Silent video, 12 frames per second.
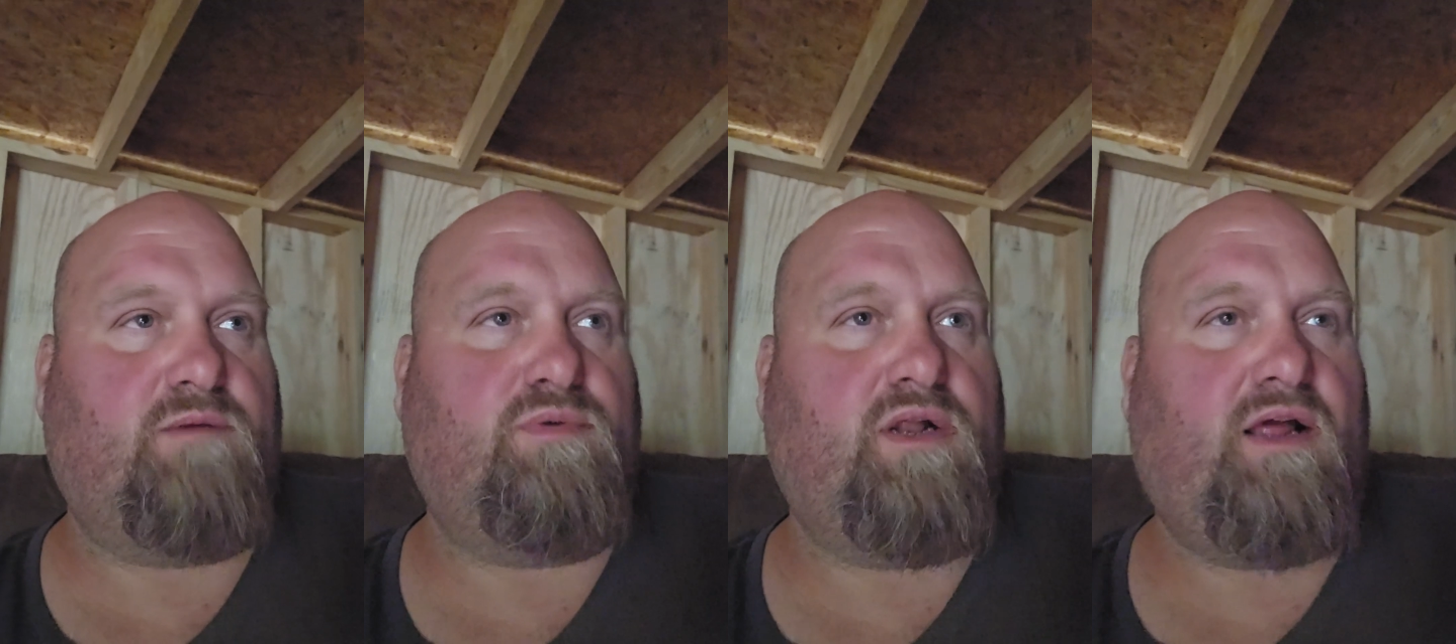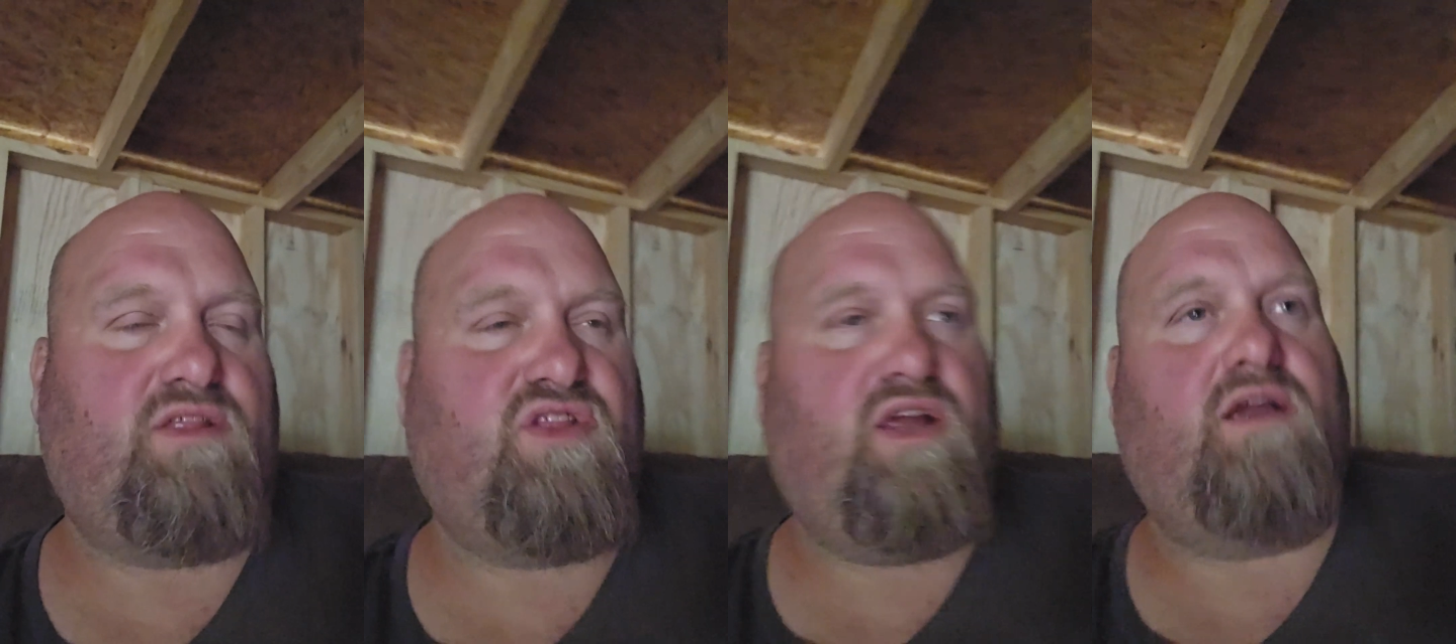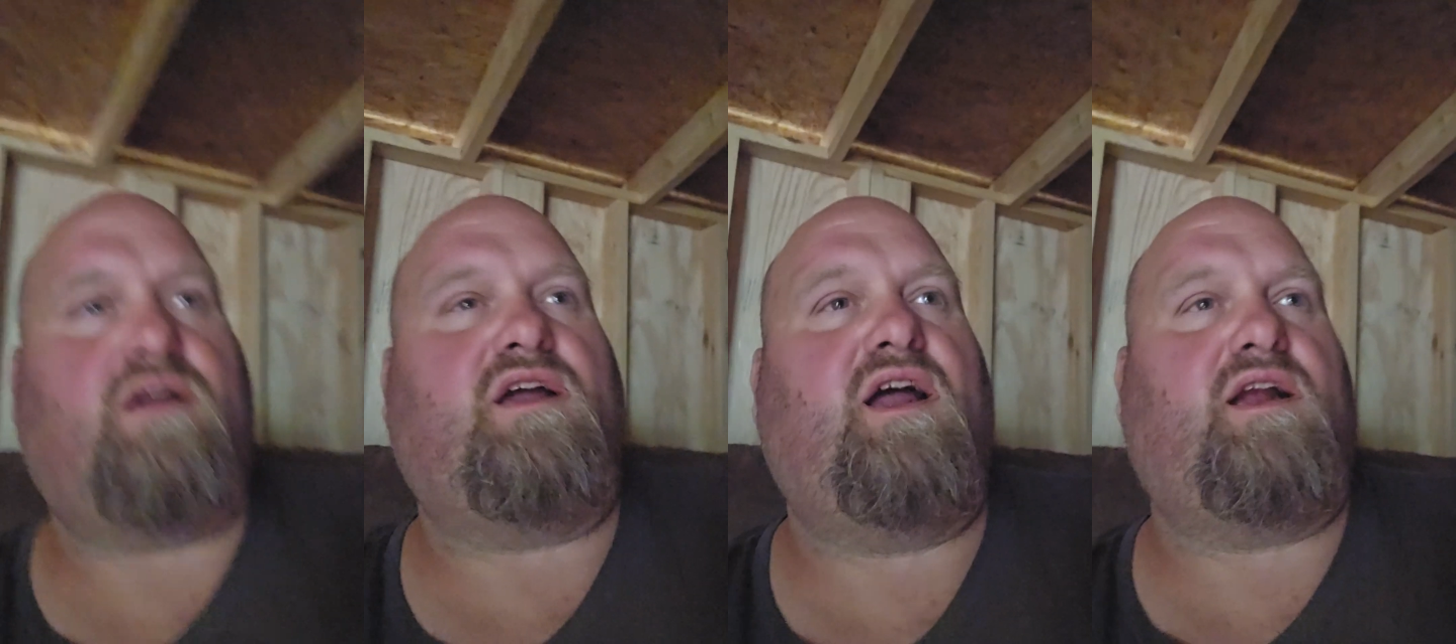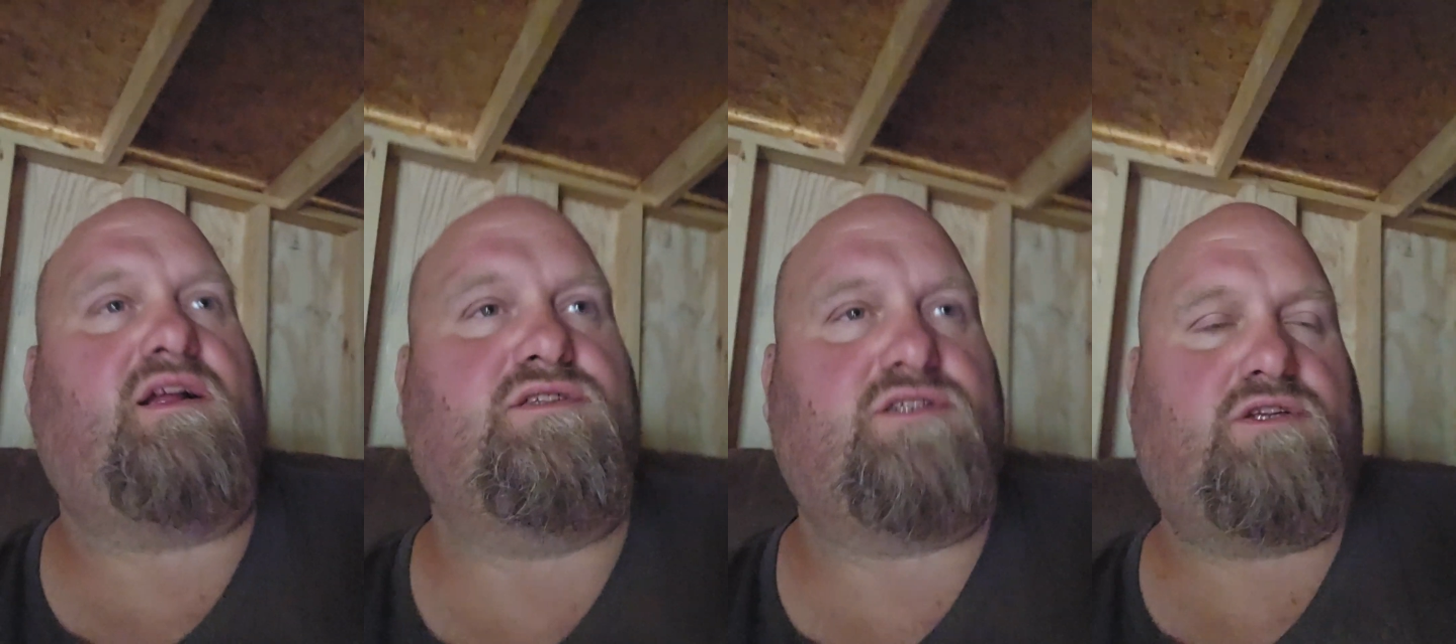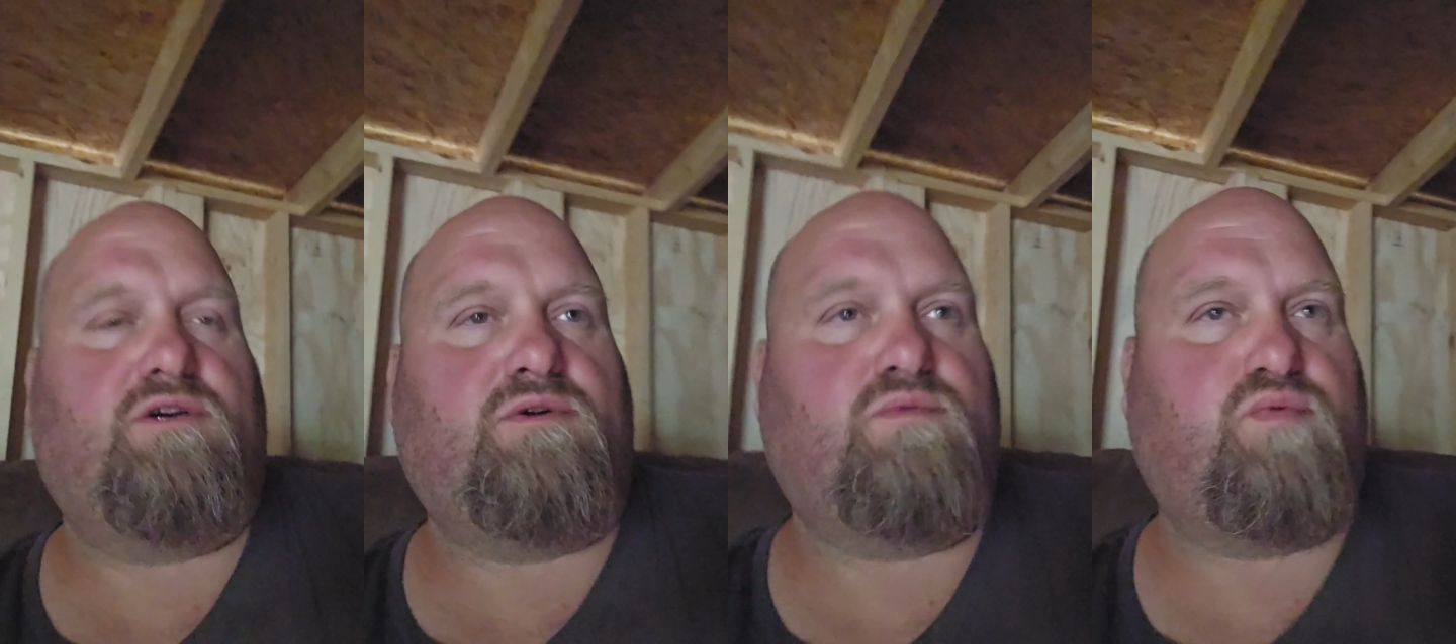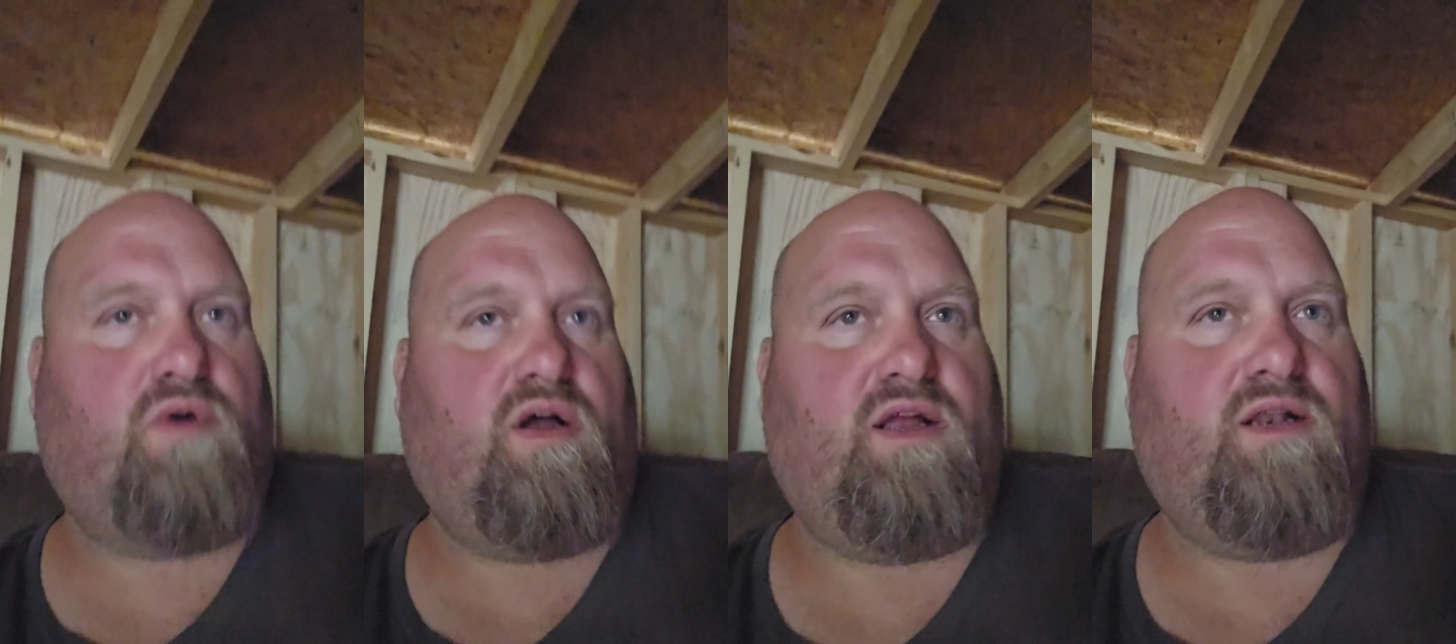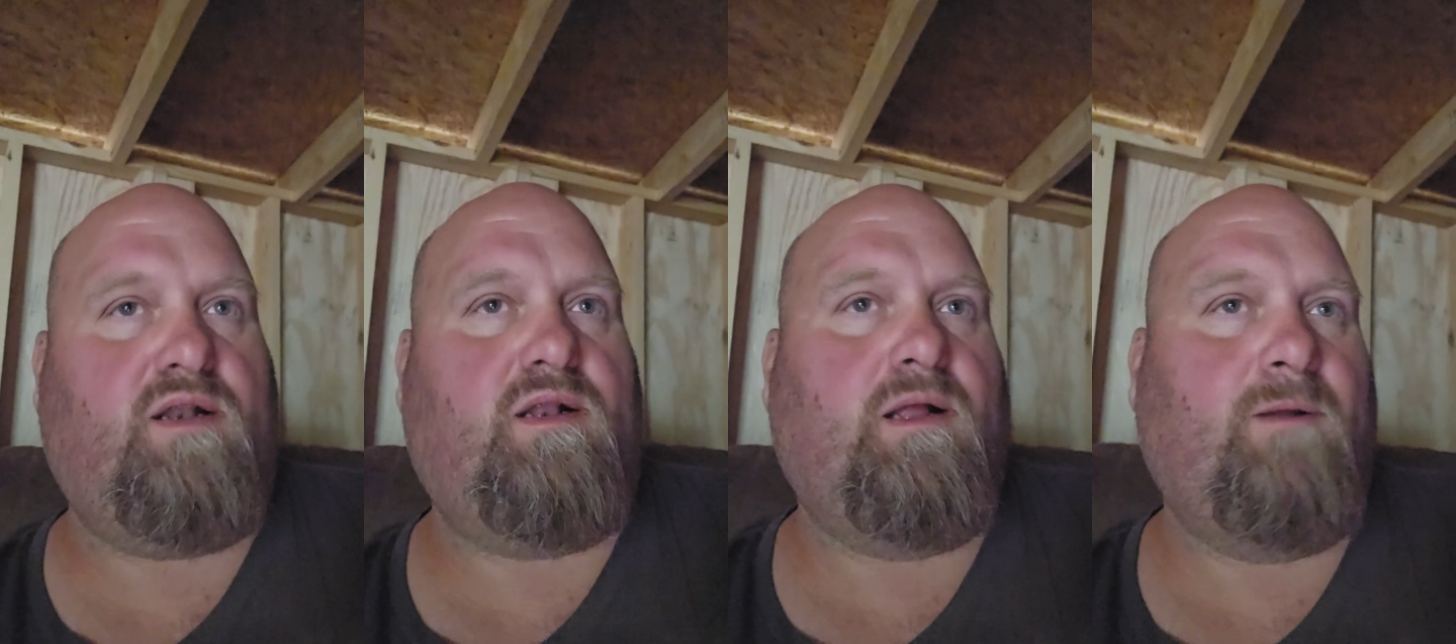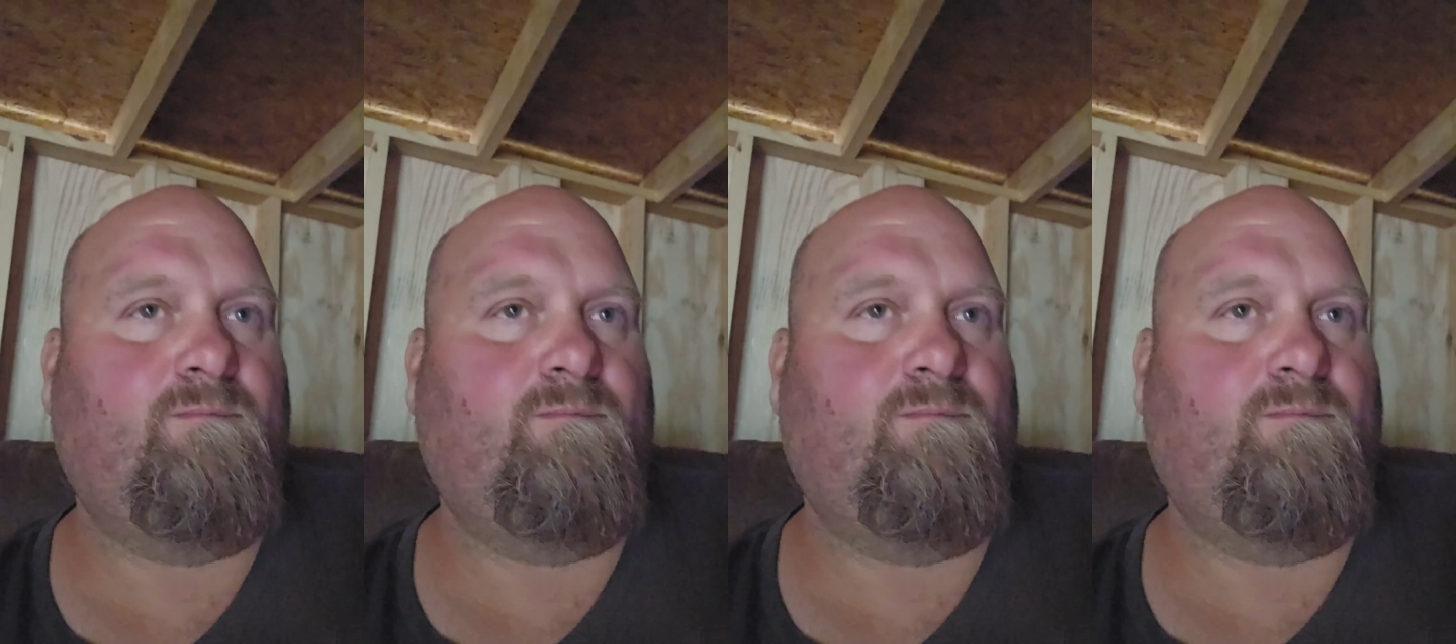but I think I can still run,